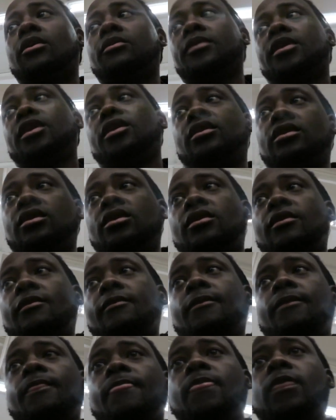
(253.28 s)
healthy
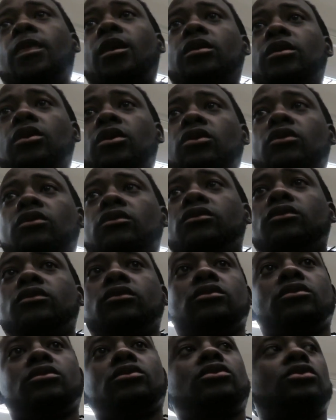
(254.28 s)
you know
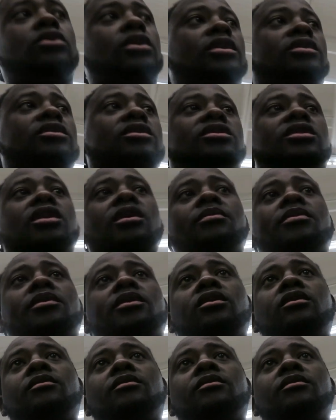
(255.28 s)
you have to step it